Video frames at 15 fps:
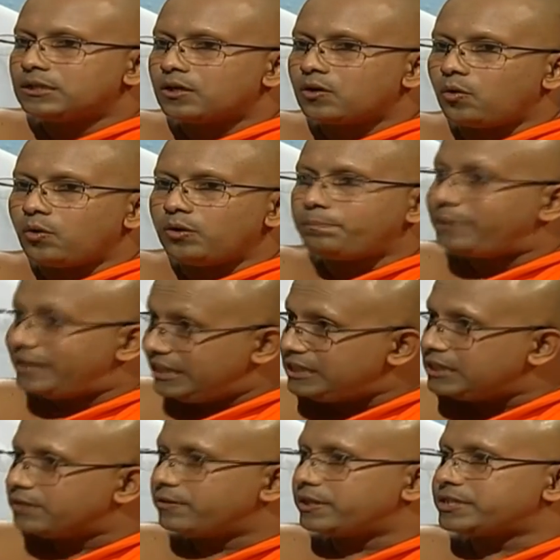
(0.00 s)
called
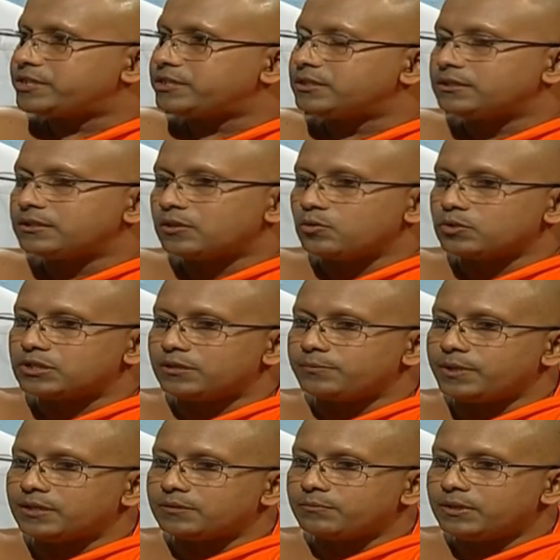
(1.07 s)
Pilindavacha Kosala
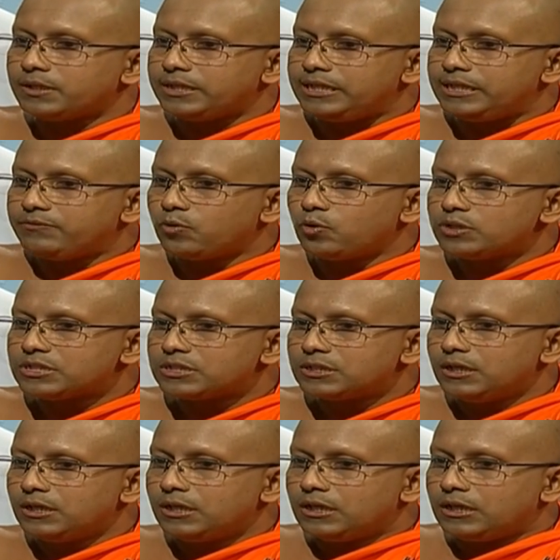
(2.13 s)
Mahatma. He was
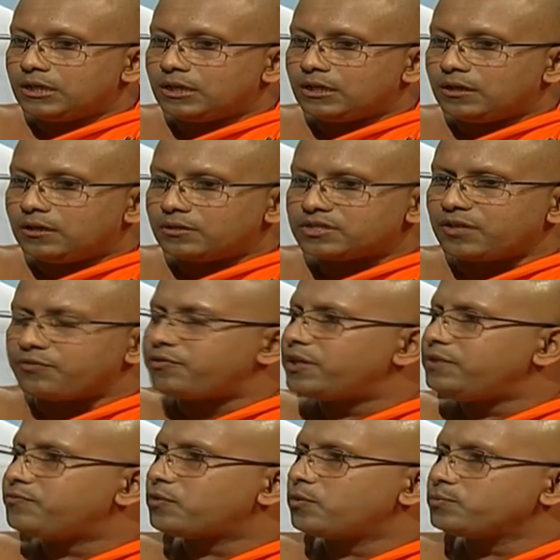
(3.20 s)

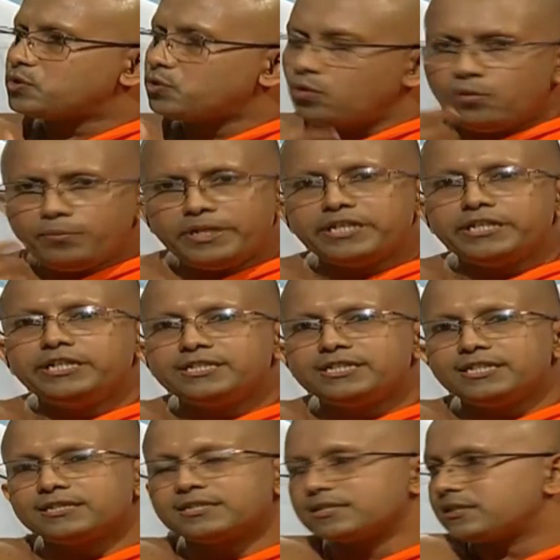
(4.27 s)
suffering from so many
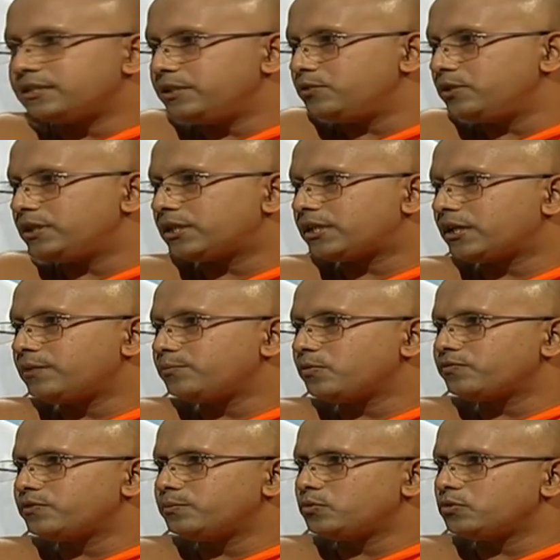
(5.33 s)
diseases during the time
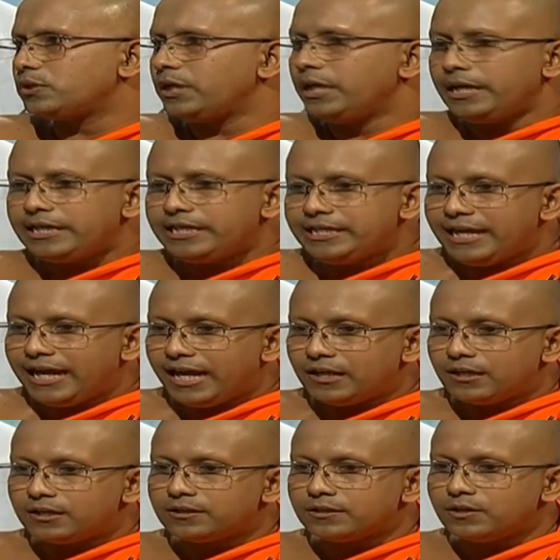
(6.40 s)
of the Buddha. He
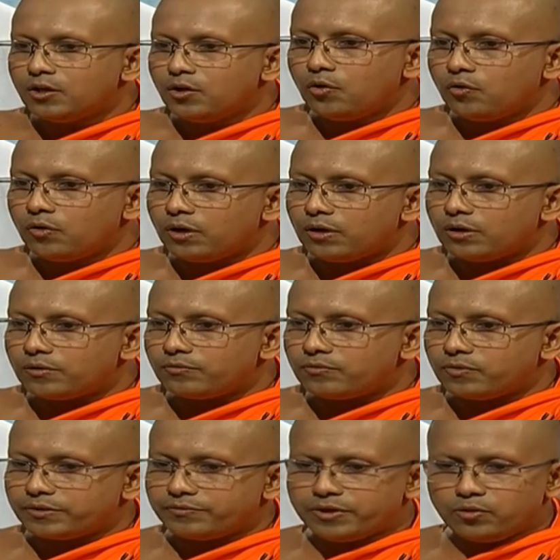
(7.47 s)
had
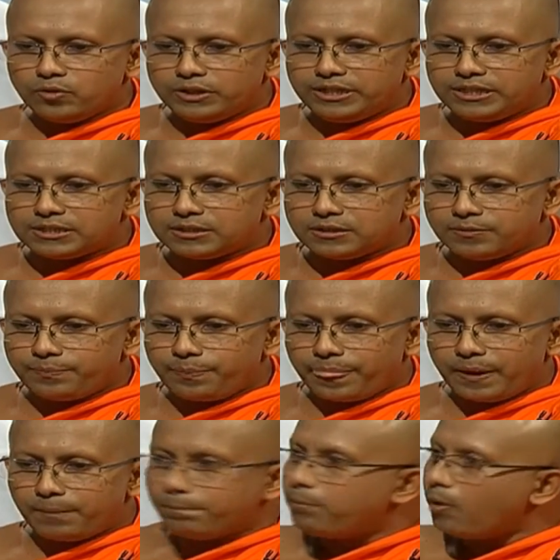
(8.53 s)
what we call these
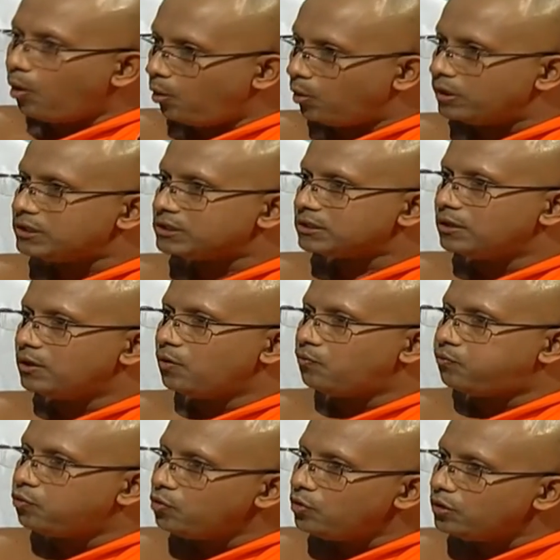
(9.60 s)
bowls
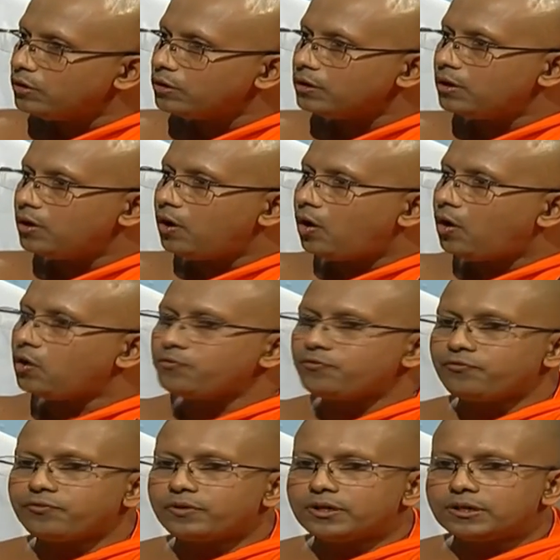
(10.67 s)
full of
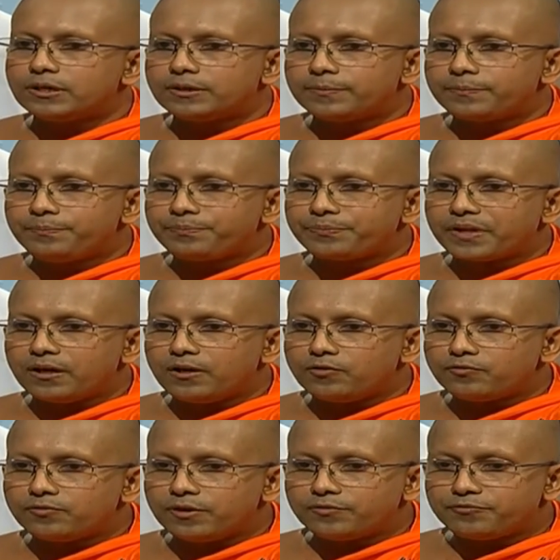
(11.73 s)

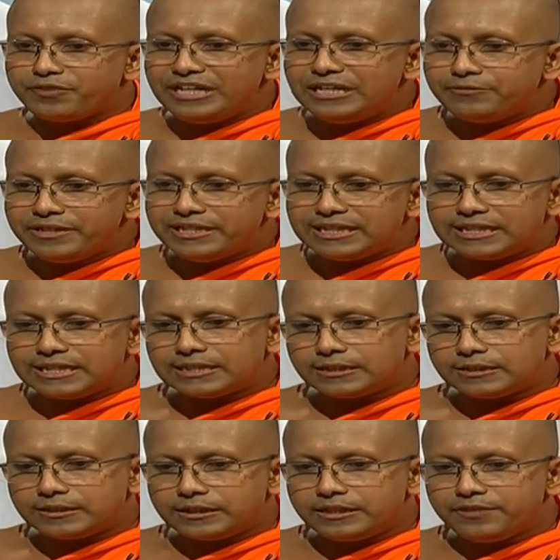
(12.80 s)
filled with
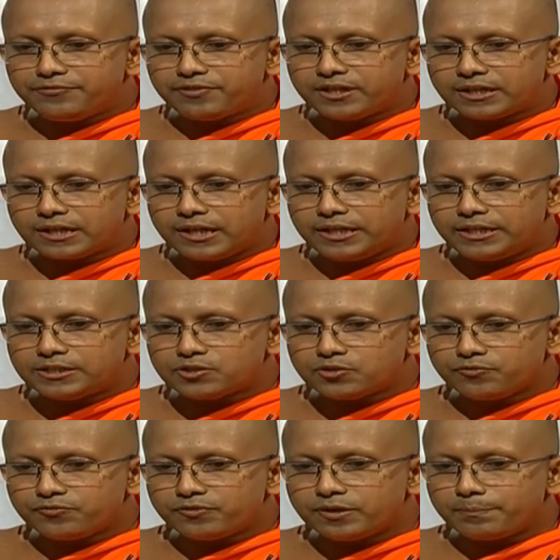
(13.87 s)
different kinds
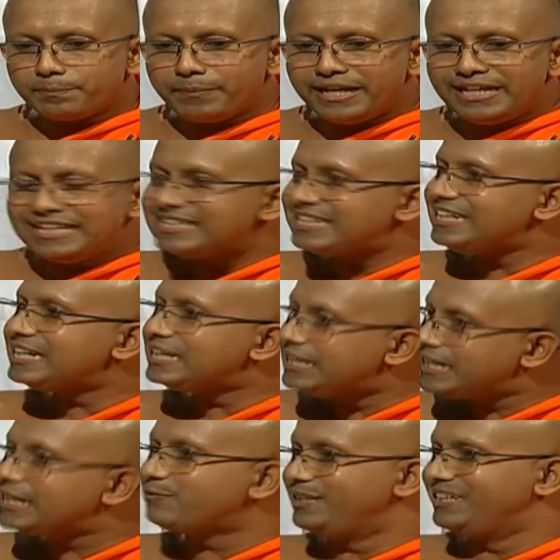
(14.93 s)
of medicinal
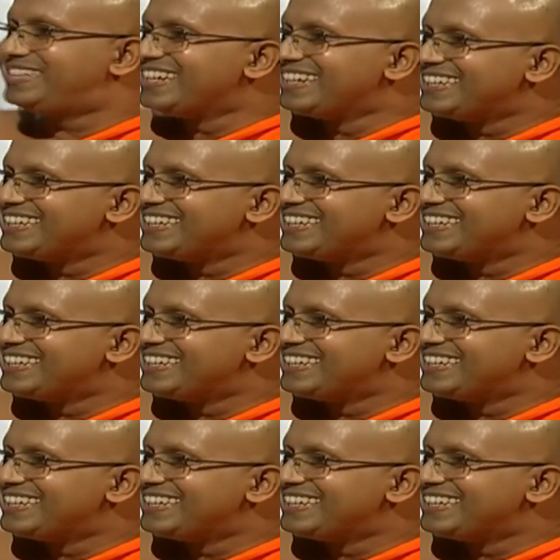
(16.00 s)
liquids.